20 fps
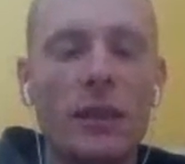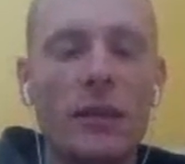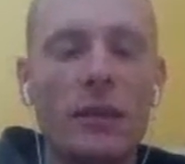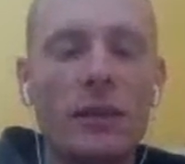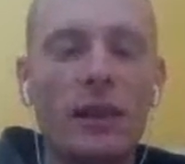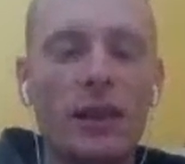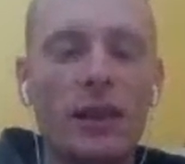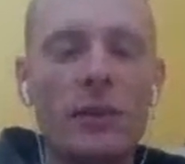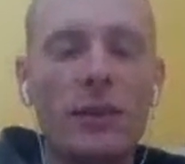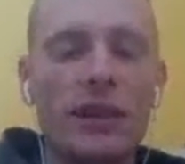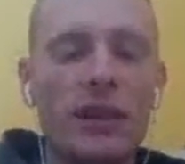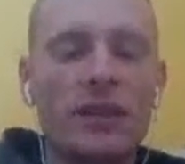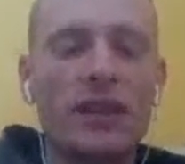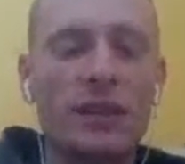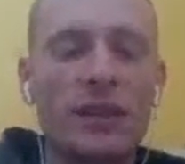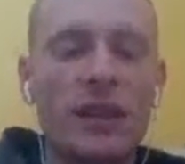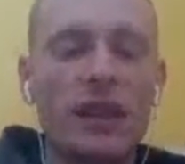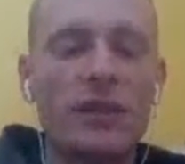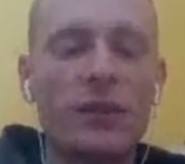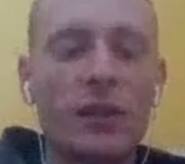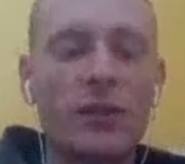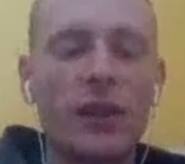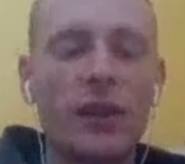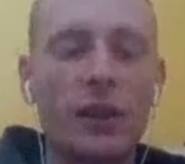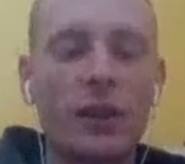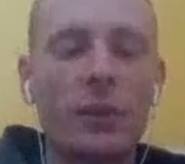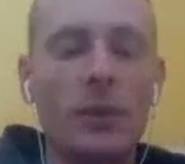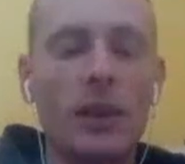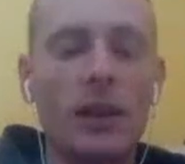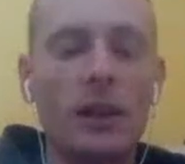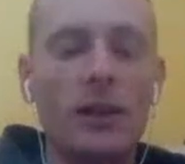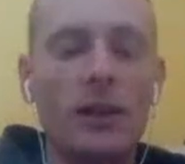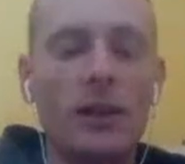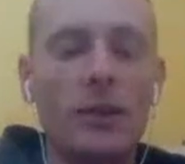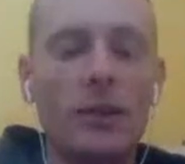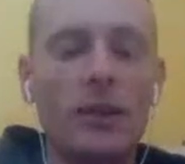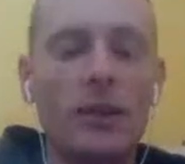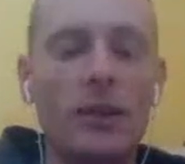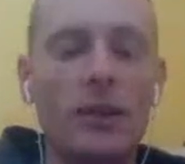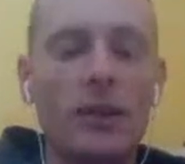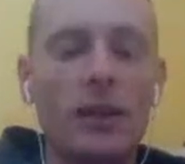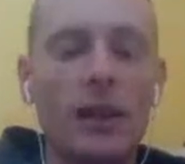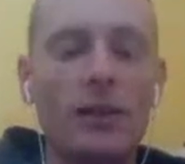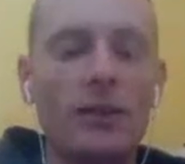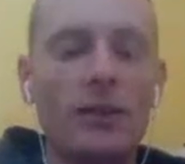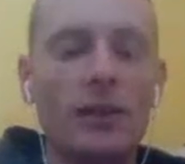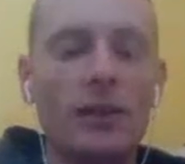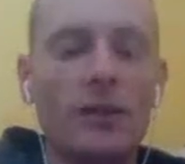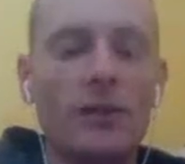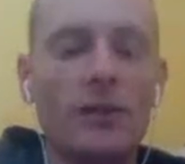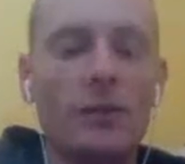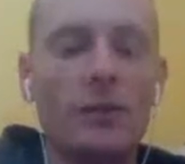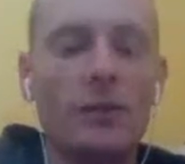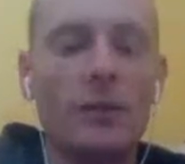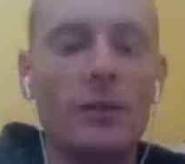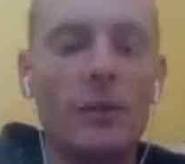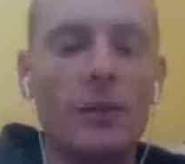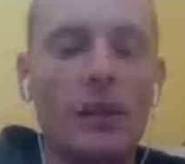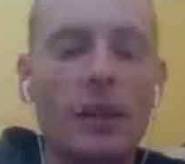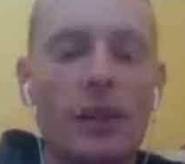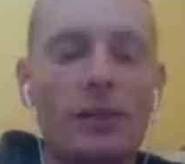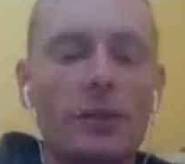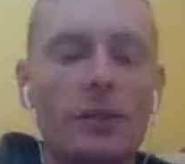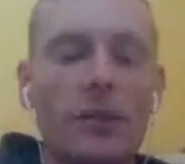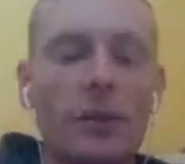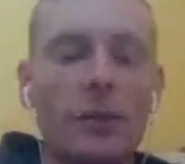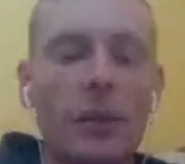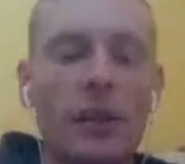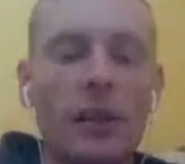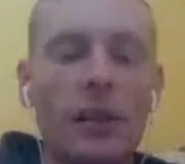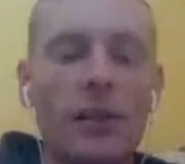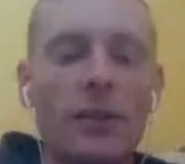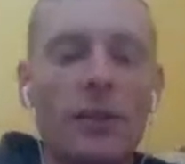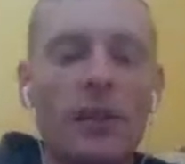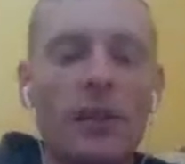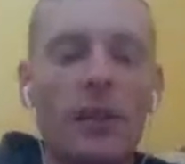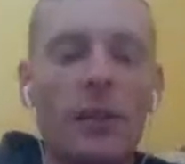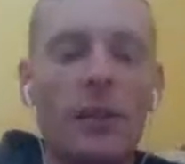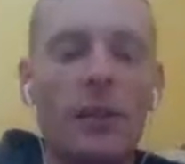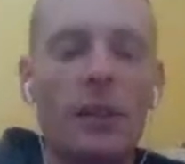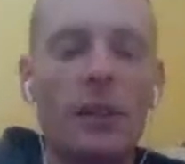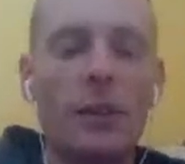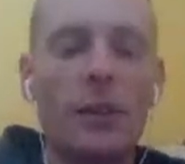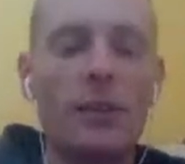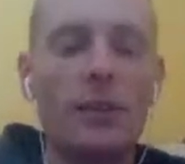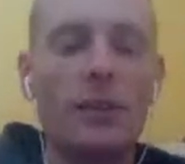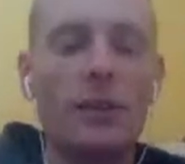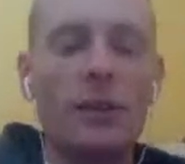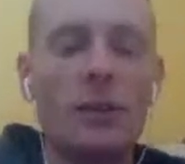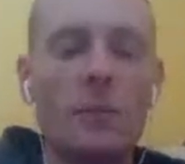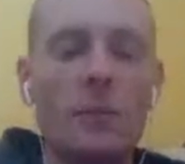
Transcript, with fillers: Nothing much to say for the final boss. We just have to, you know, spin him, hit the bombs.